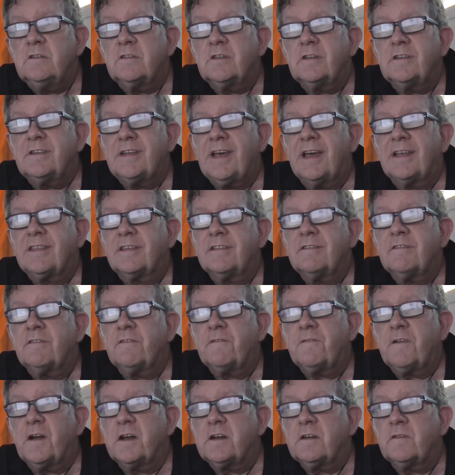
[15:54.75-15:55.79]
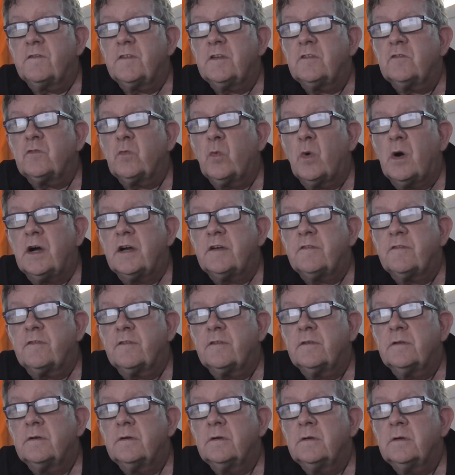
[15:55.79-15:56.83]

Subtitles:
to death in front of his wife.